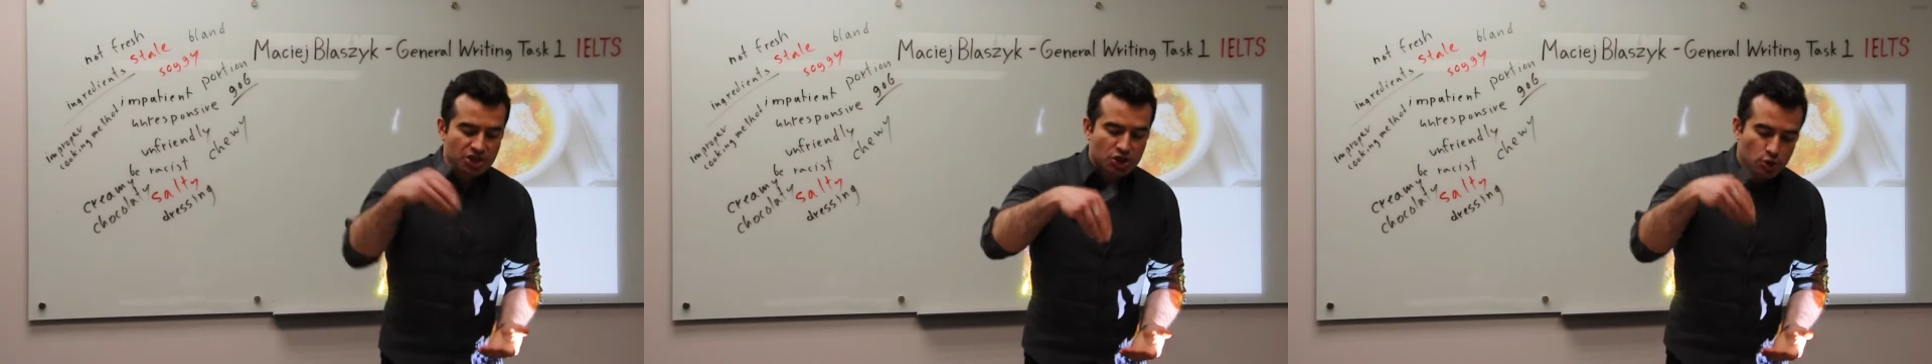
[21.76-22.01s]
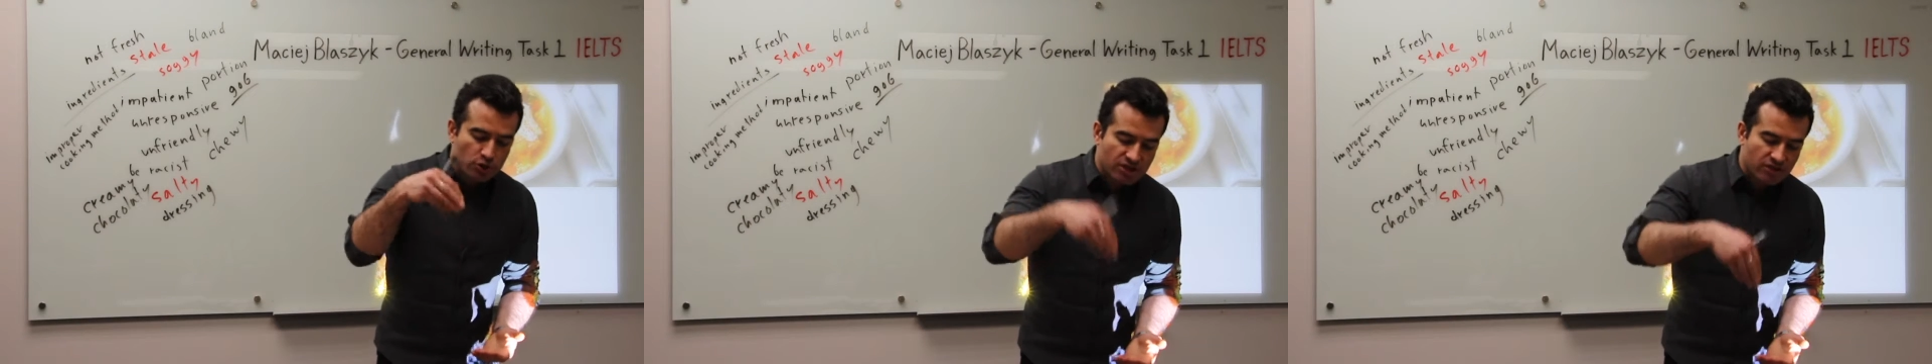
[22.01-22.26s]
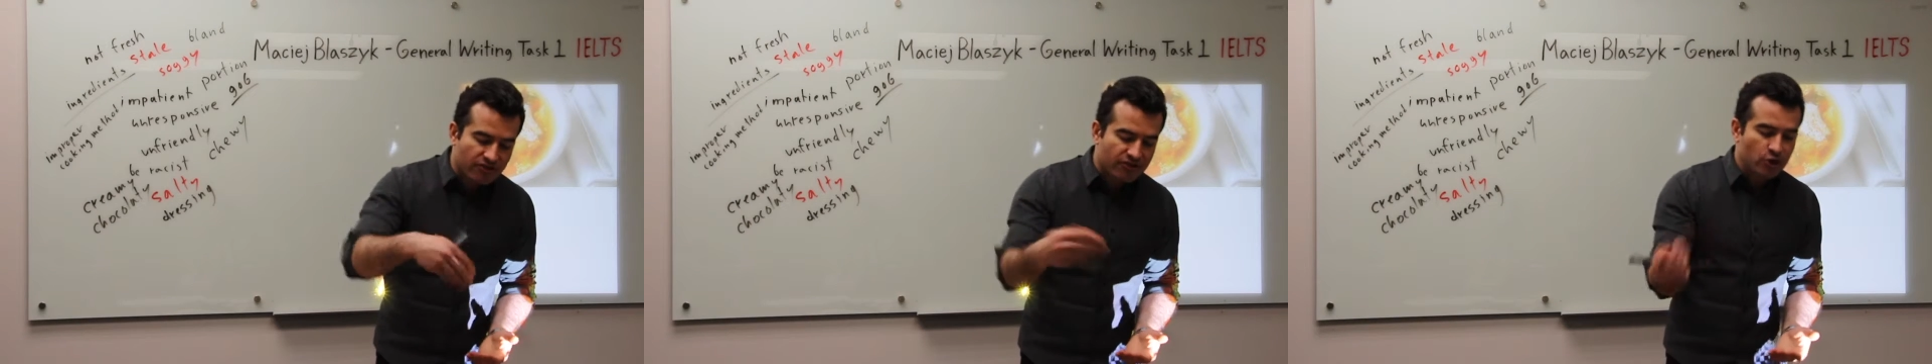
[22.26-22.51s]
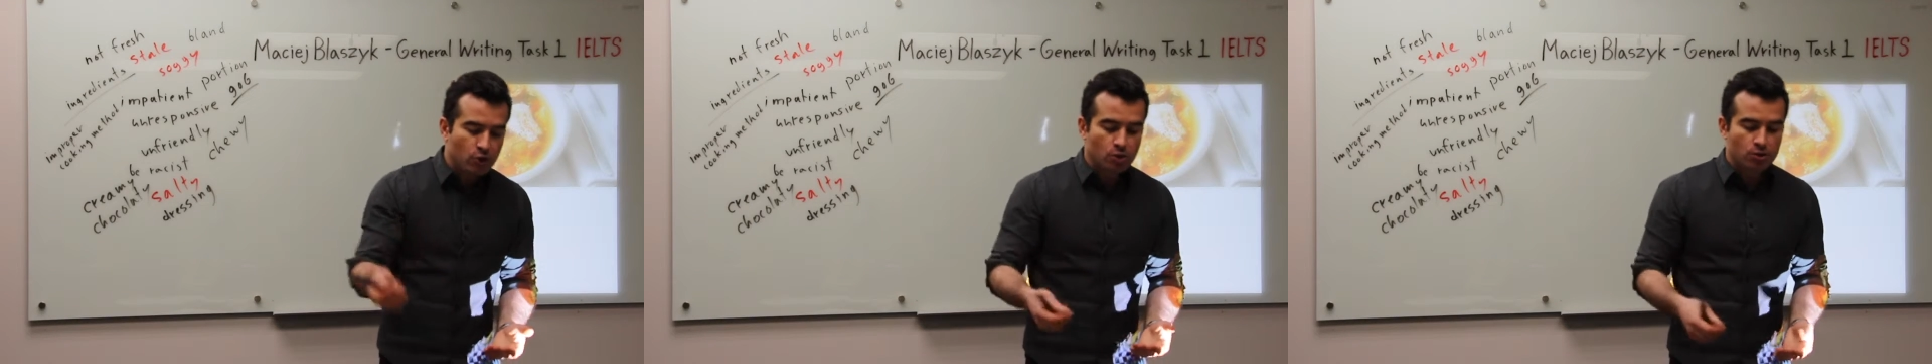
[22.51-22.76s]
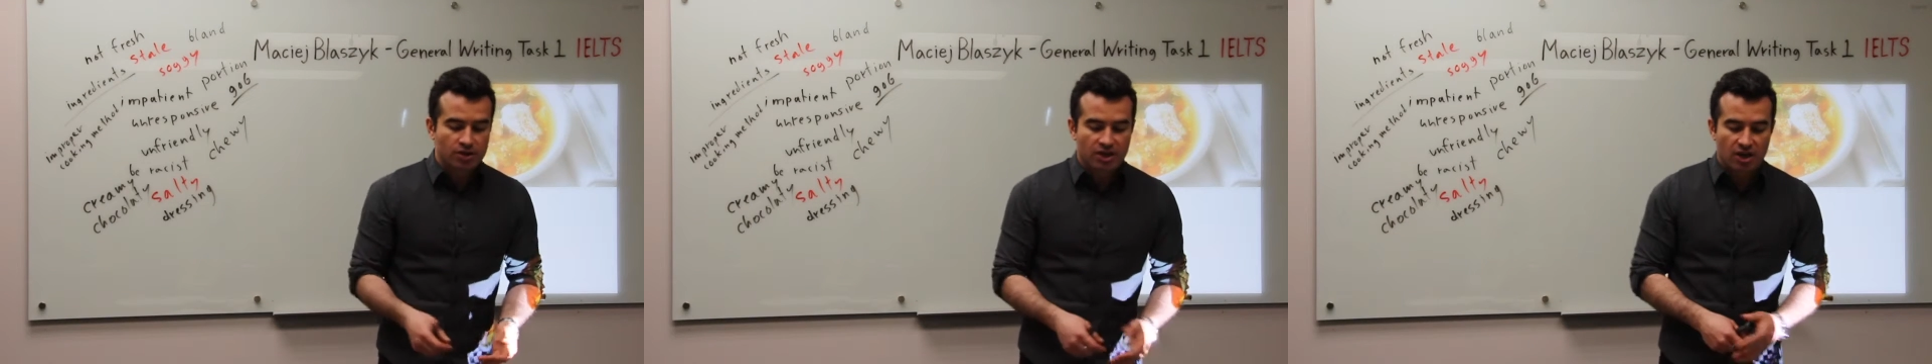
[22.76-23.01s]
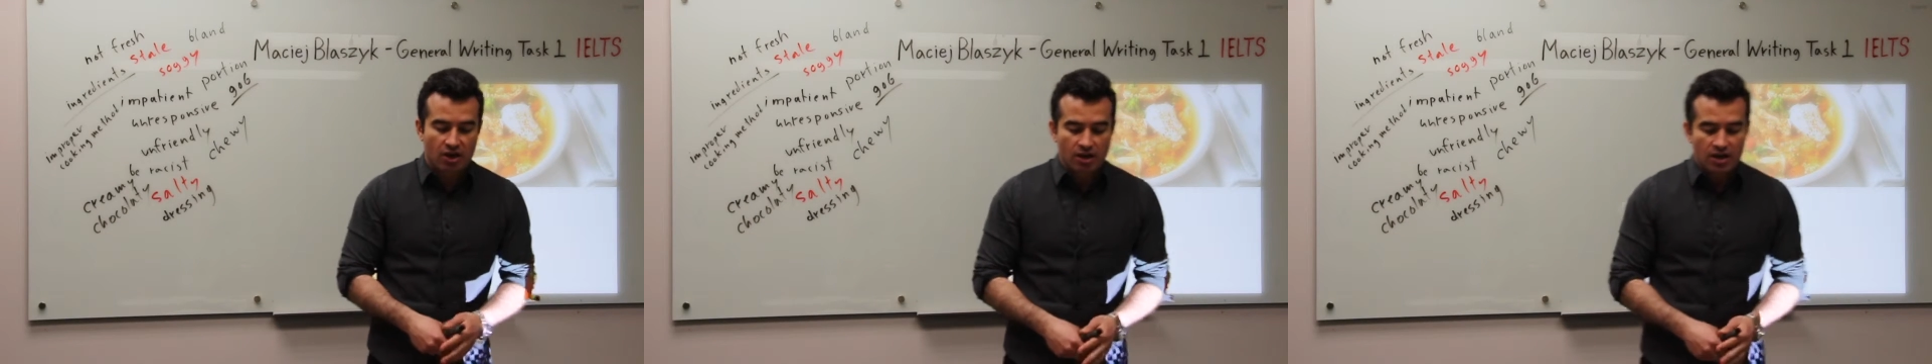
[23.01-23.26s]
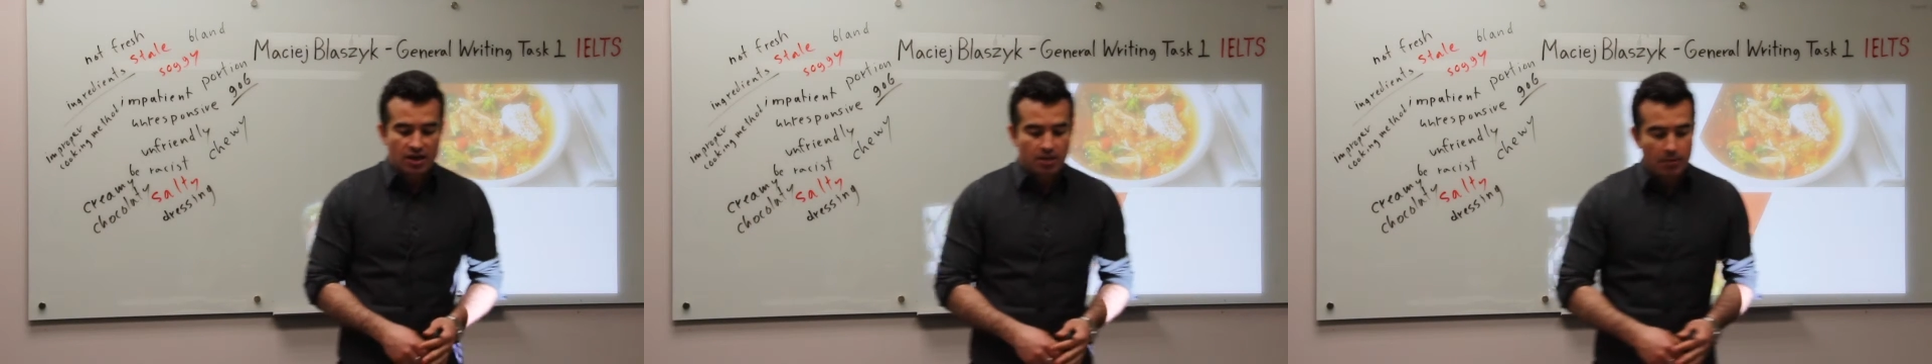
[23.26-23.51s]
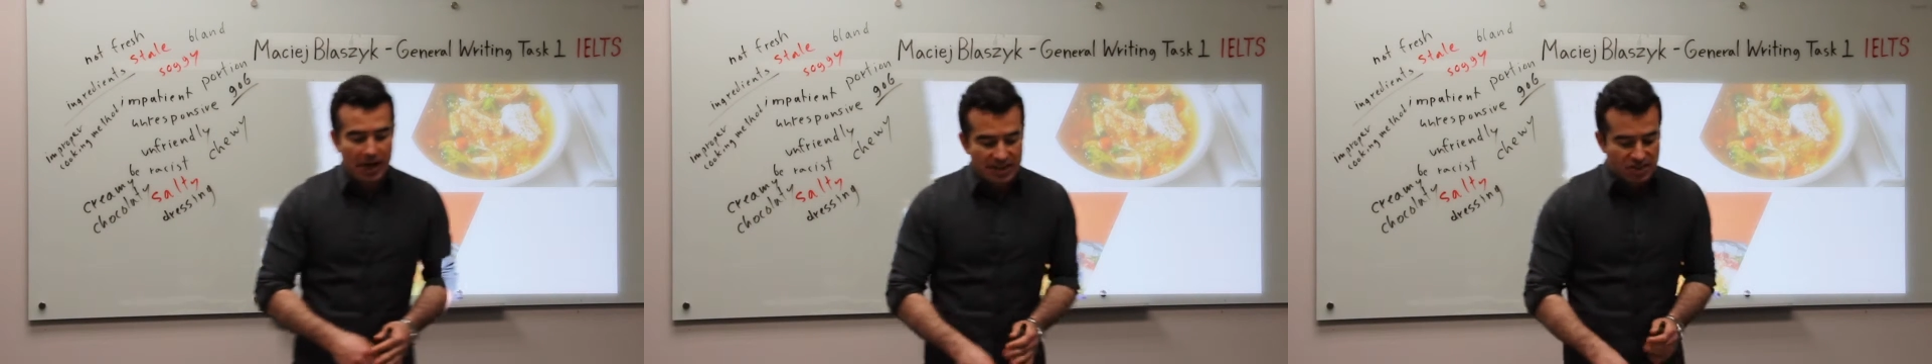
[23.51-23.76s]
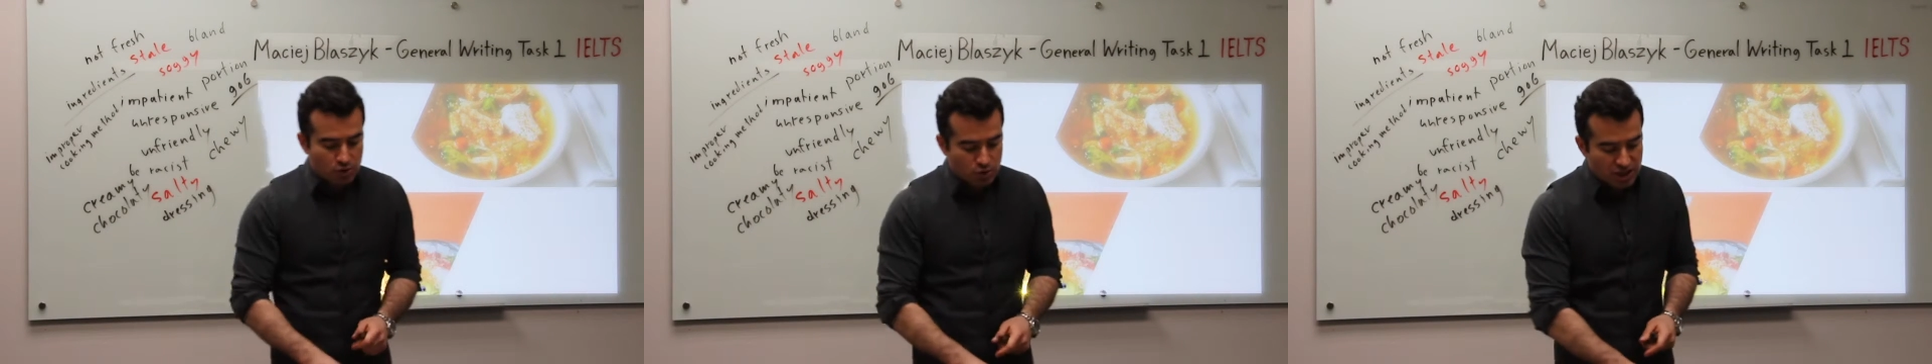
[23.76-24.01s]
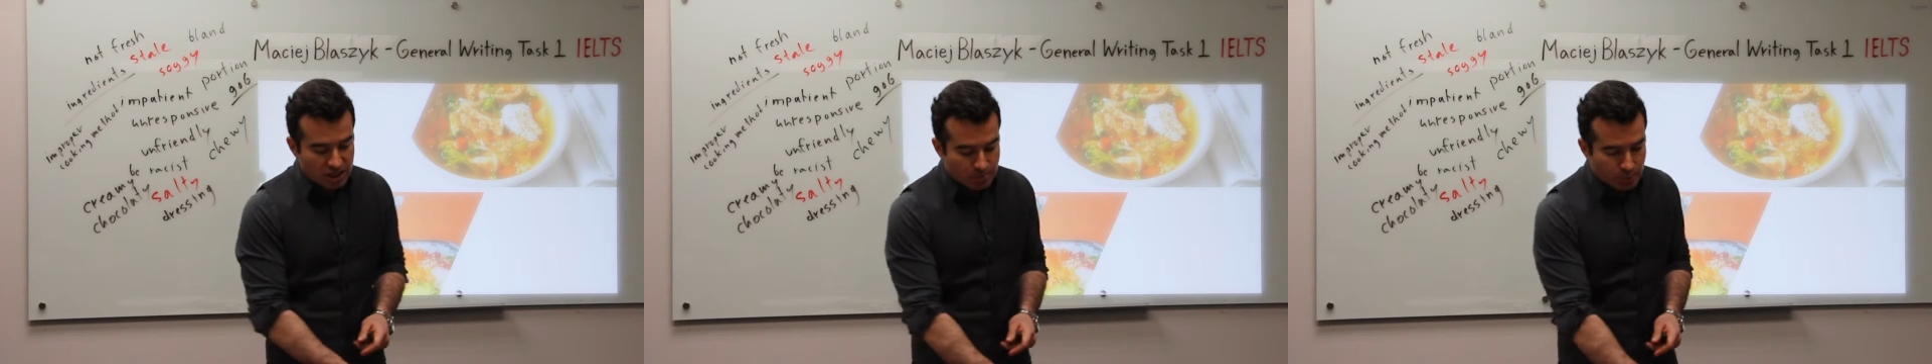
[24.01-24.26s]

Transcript: the choice of food. You know, my sushi